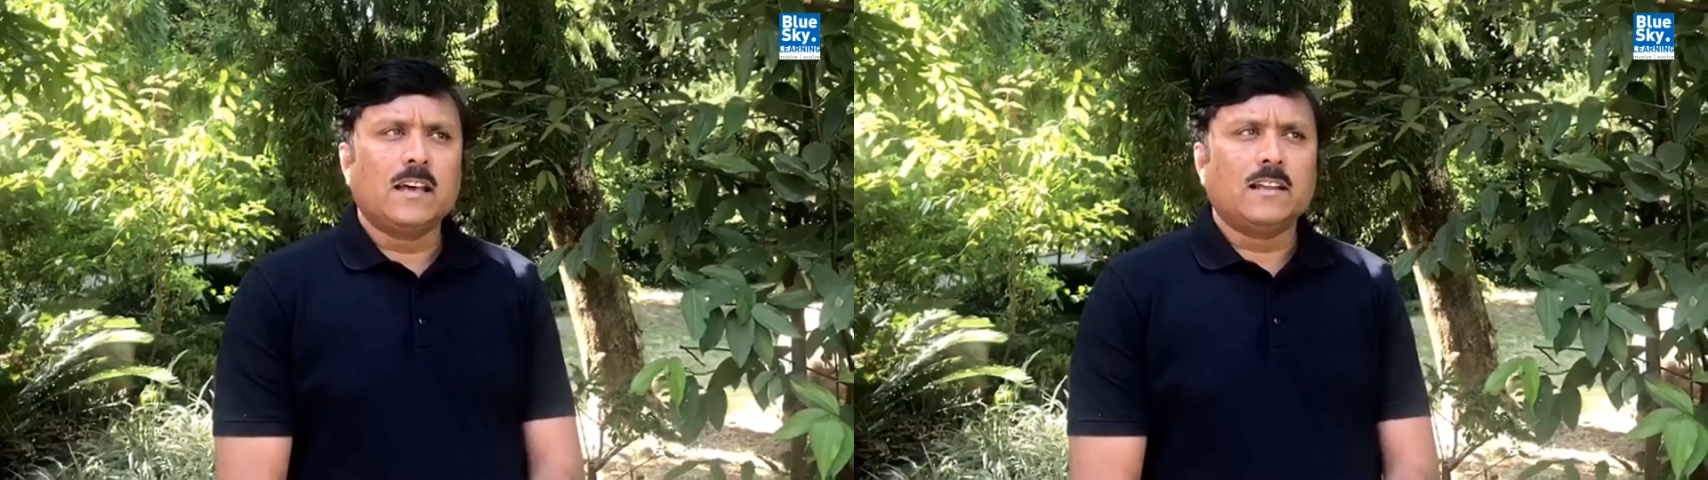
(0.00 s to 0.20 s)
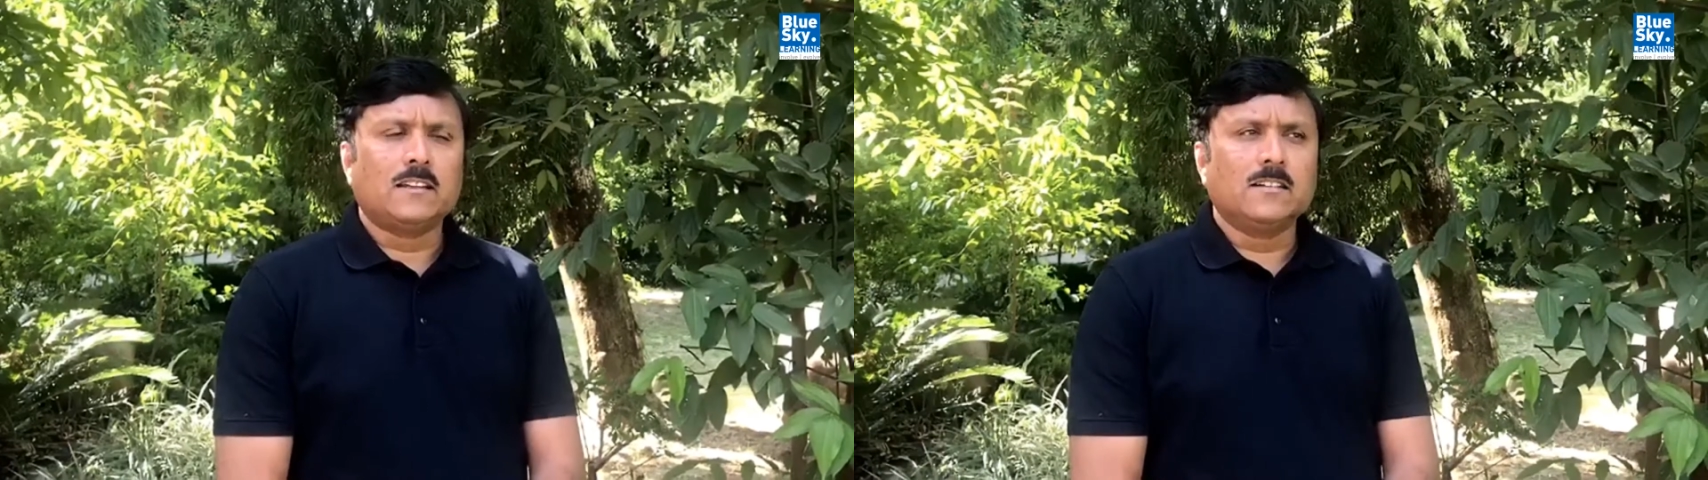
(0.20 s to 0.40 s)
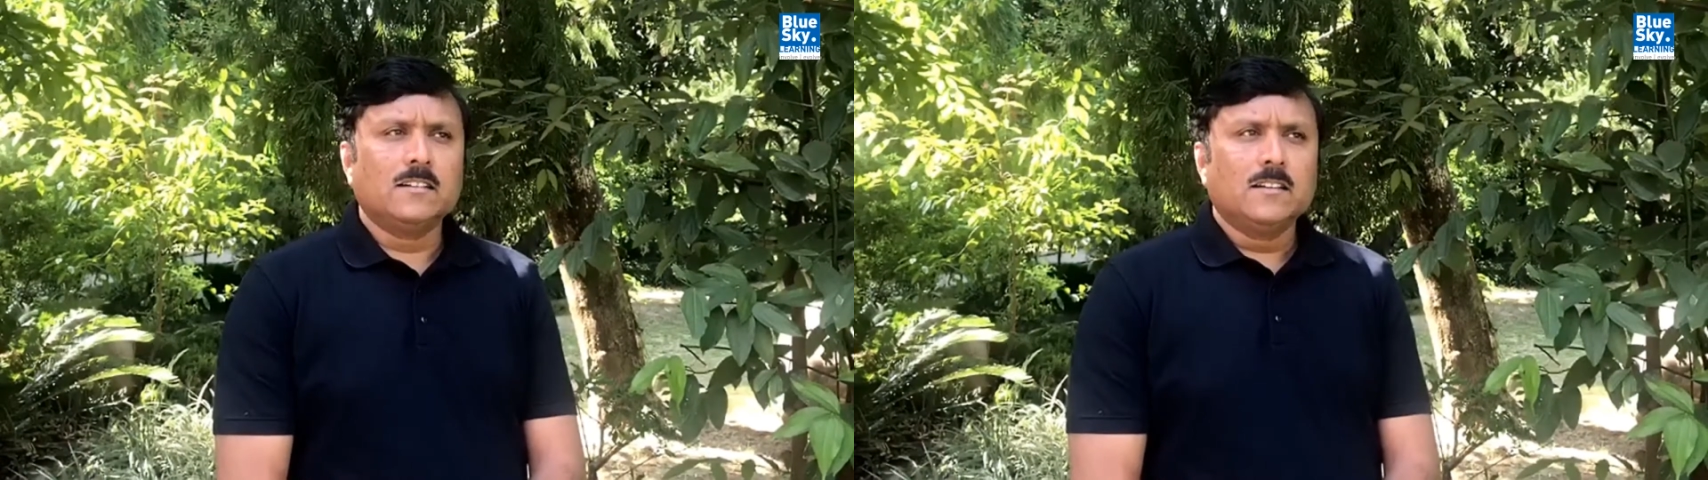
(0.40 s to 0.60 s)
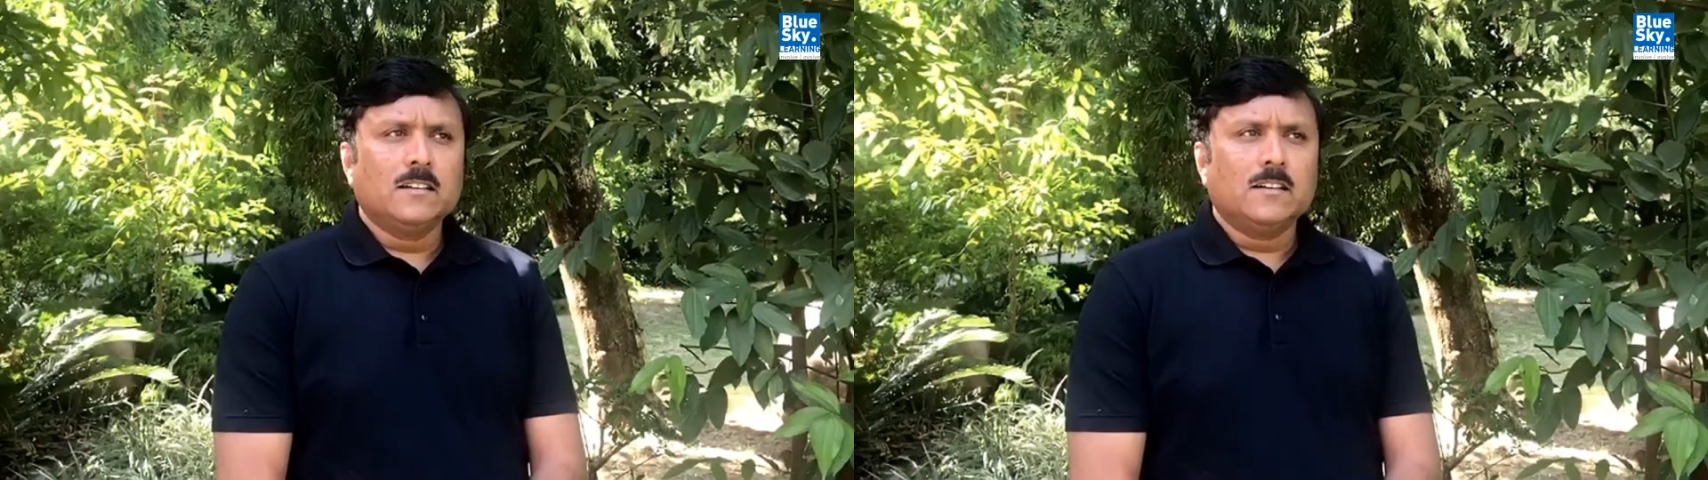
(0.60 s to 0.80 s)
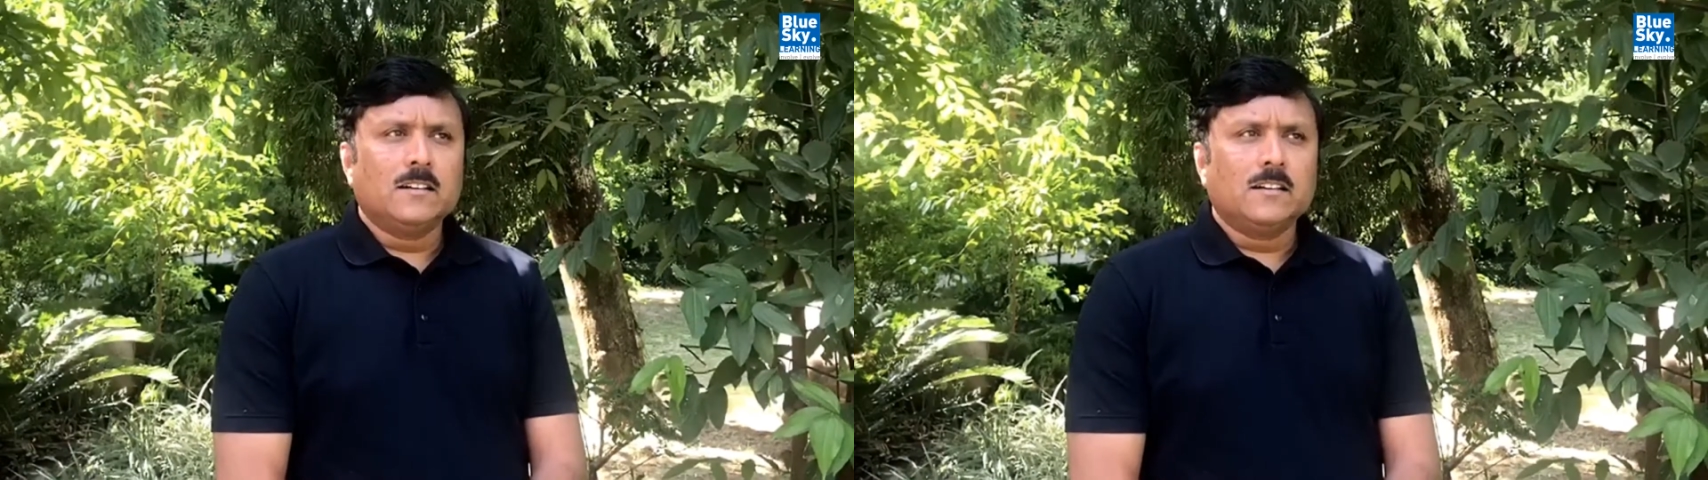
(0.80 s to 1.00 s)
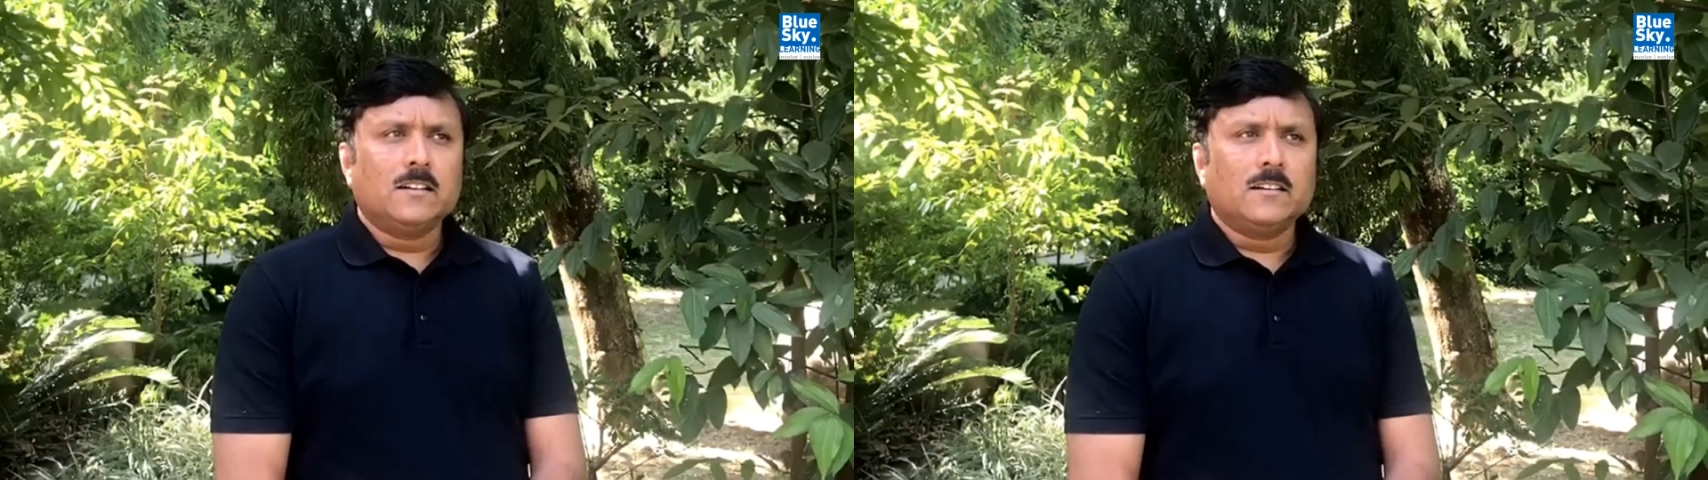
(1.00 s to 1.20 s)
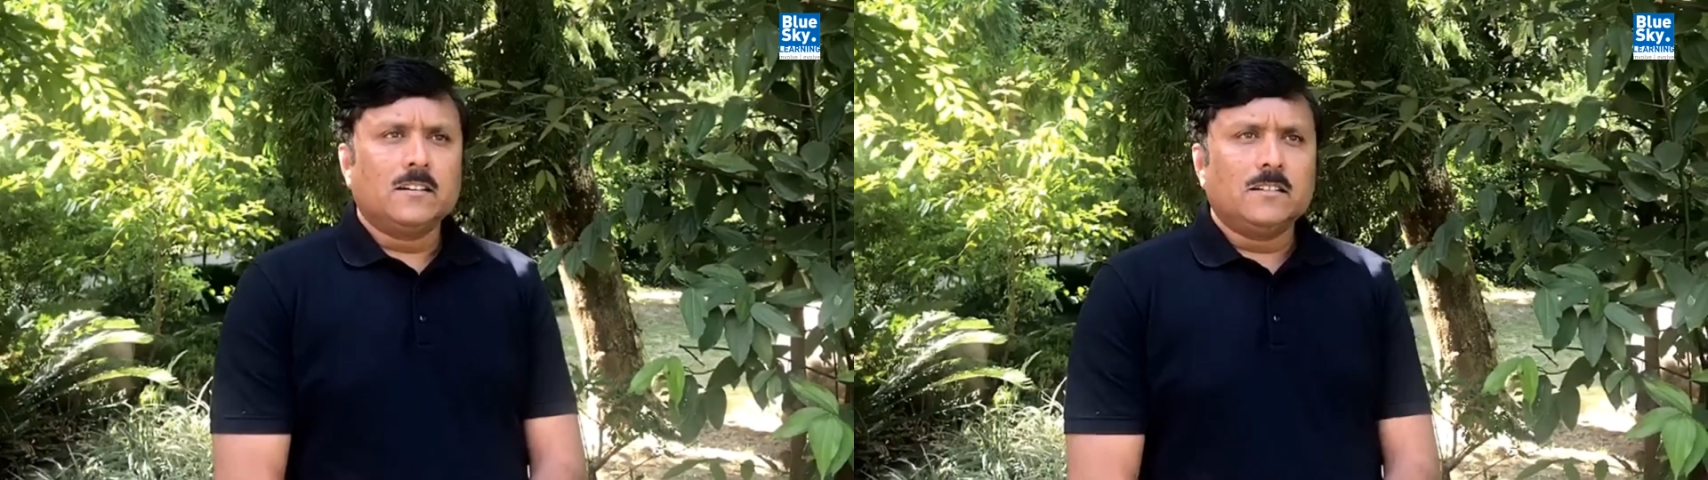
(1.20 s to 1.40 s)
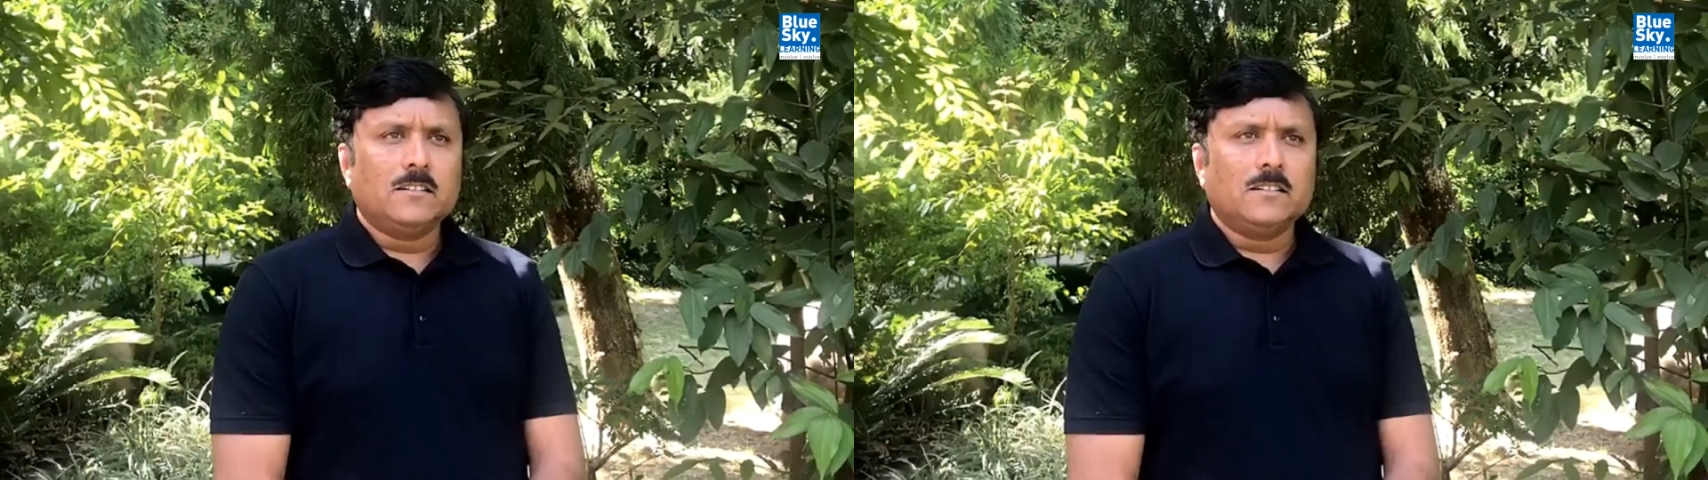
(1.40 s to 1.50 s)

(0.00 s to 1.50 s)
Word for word: that uh,